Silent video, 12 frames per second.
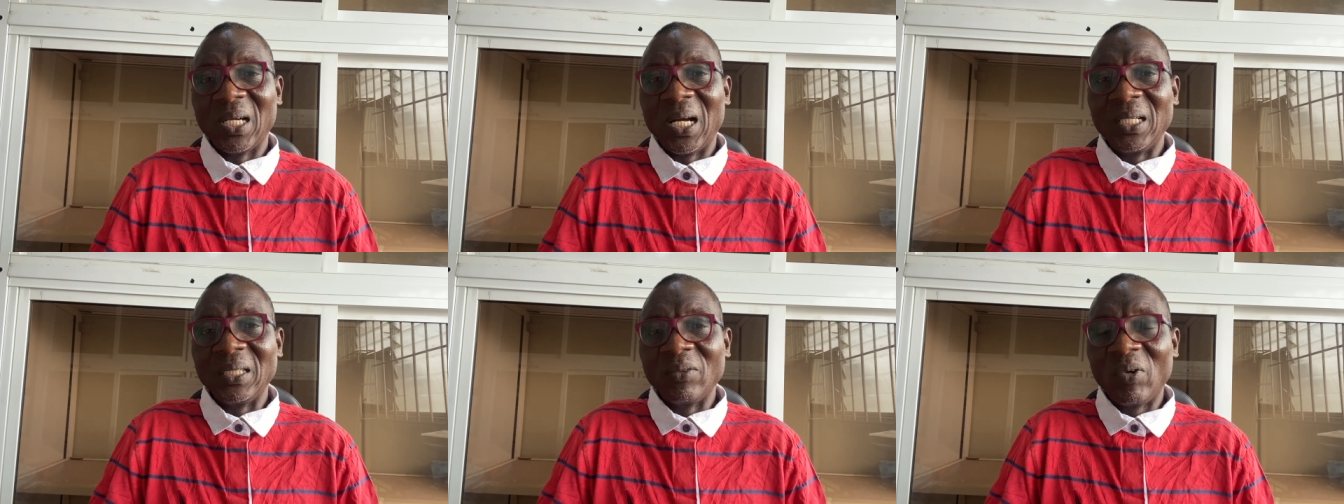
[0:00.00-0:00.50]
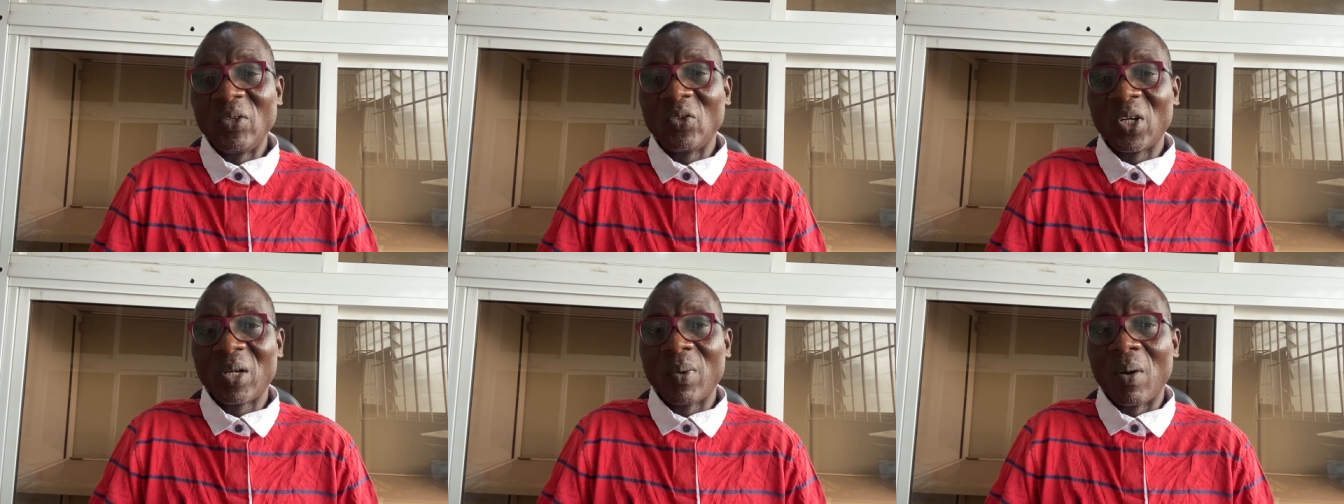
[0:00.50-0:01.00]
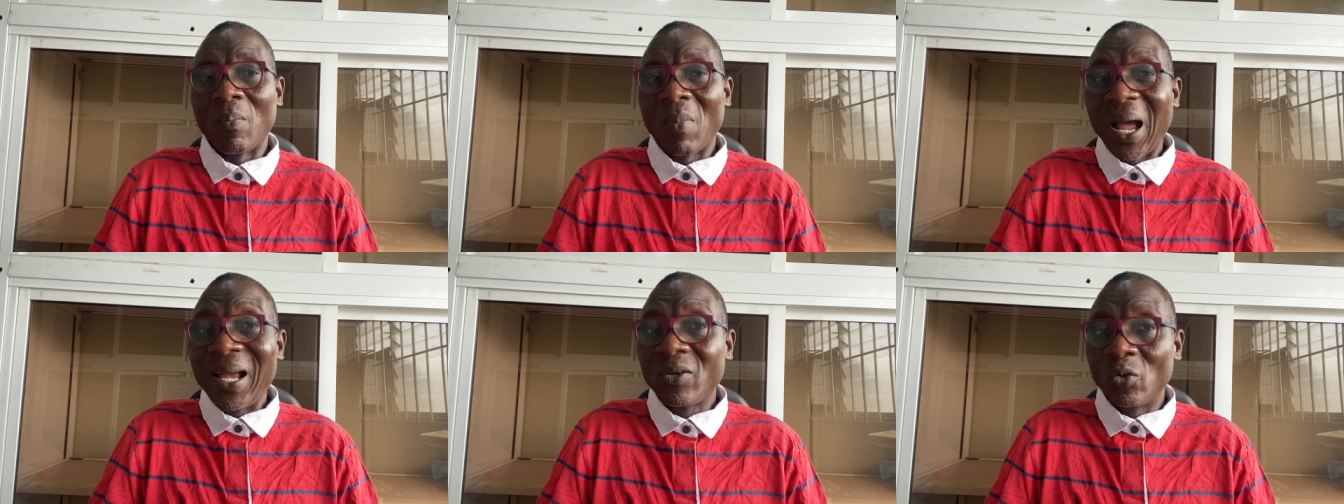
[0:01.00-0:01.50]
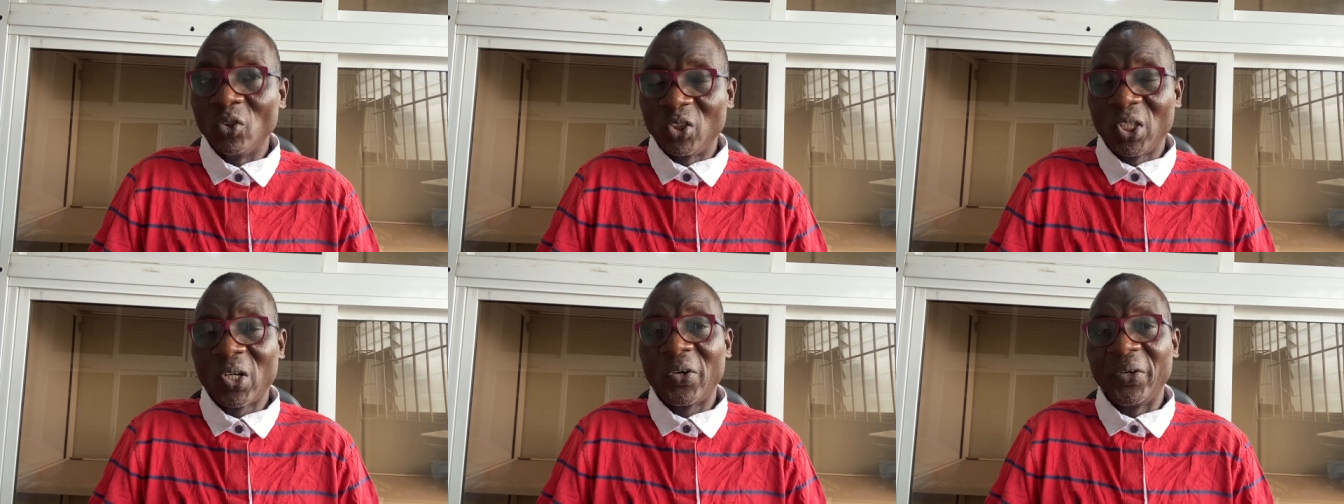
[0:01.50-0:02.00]
And when you talk about micro
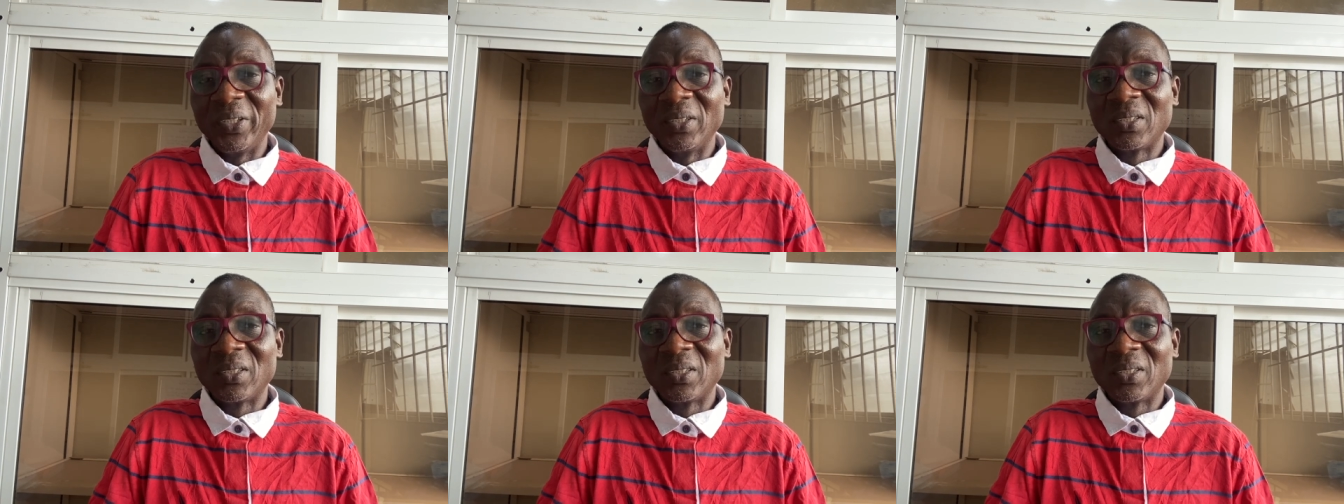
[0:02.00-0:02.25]
theories,